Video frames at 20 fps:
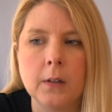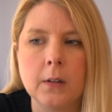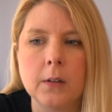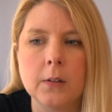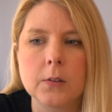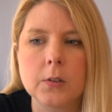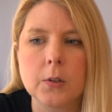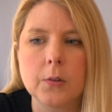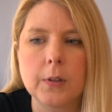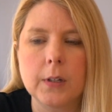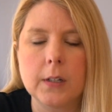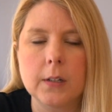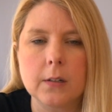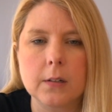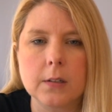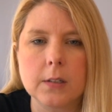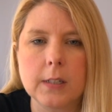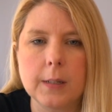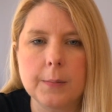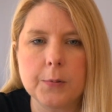So the
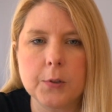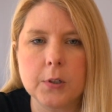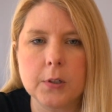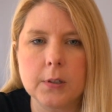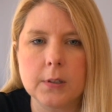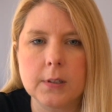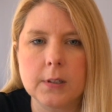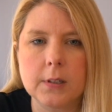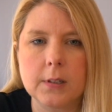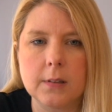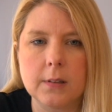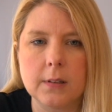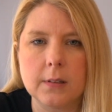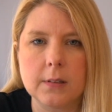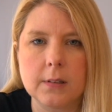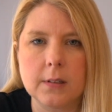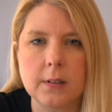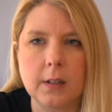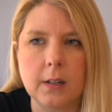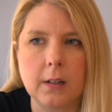exceptions to
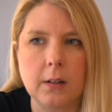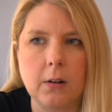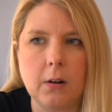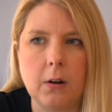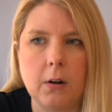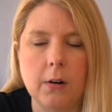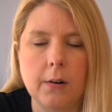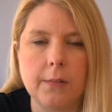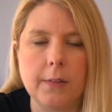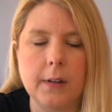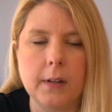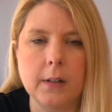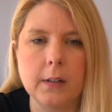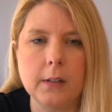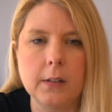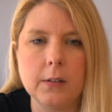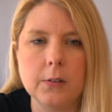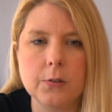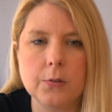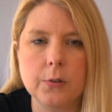this thing are
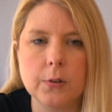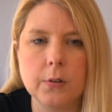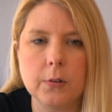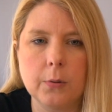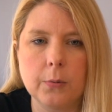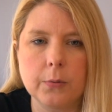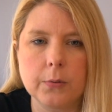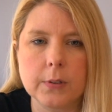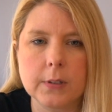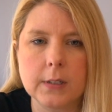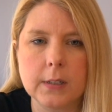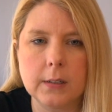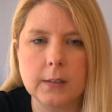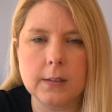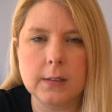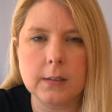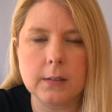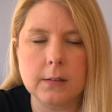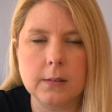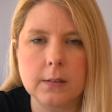that Israel
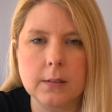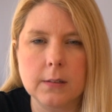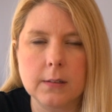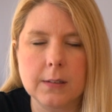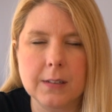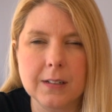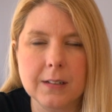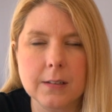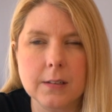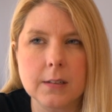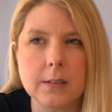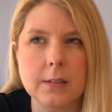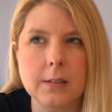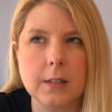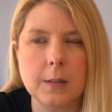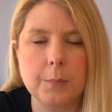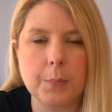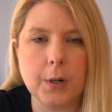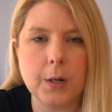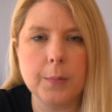citizens
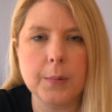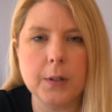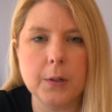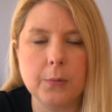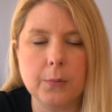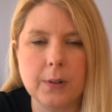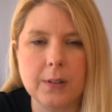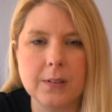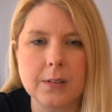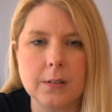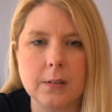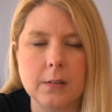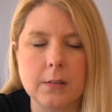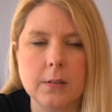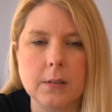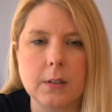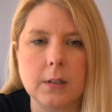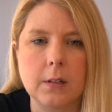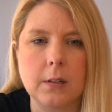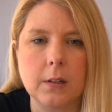and permanent
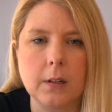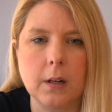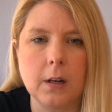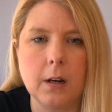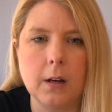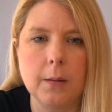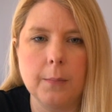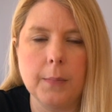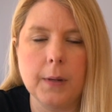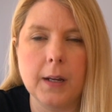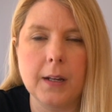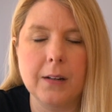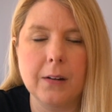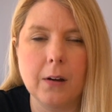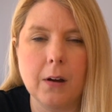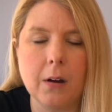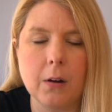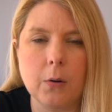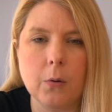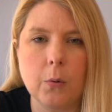residents can come and
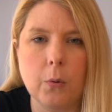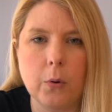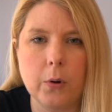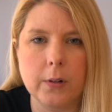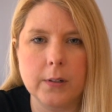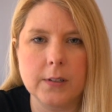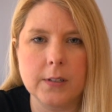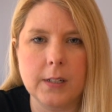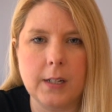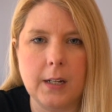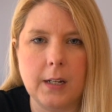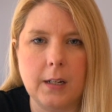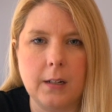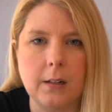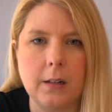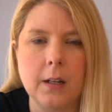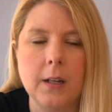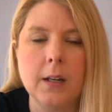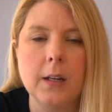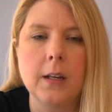not
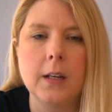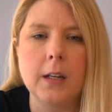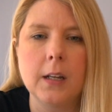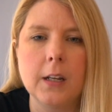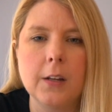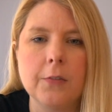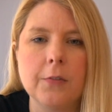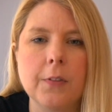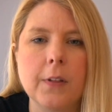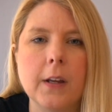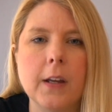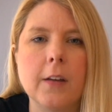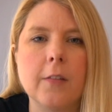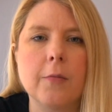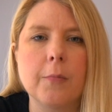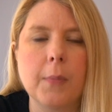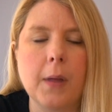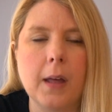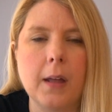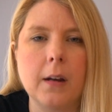quarantine if they
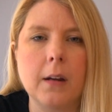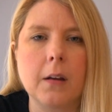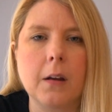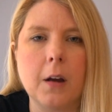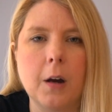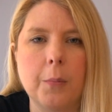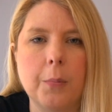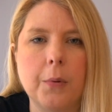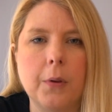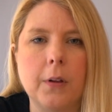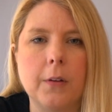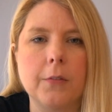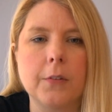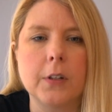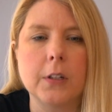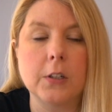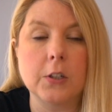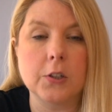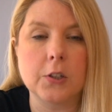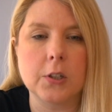have met a couple of
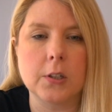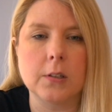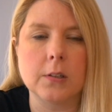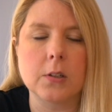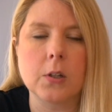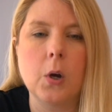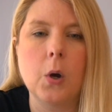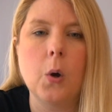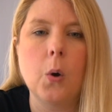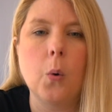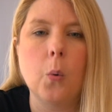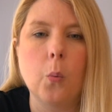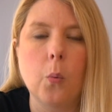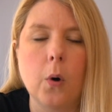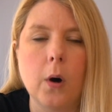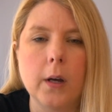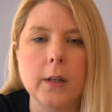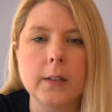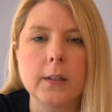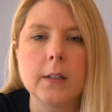conditions.
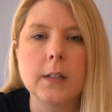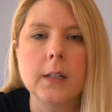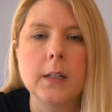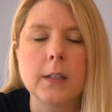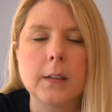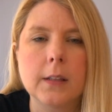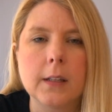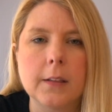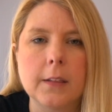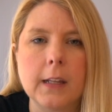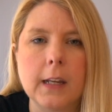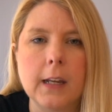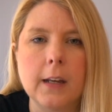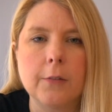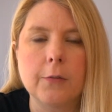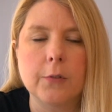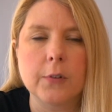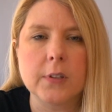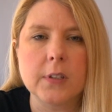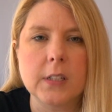One, that they
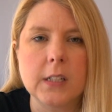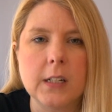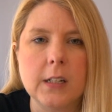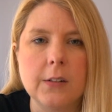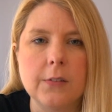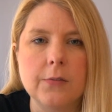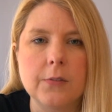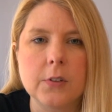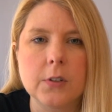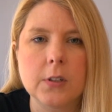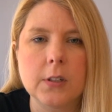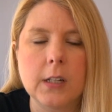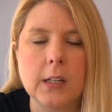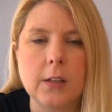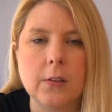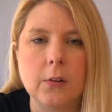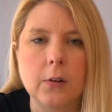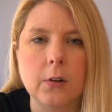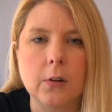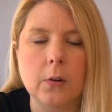have received
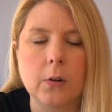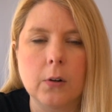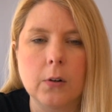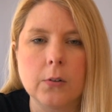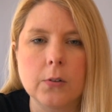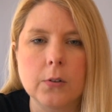either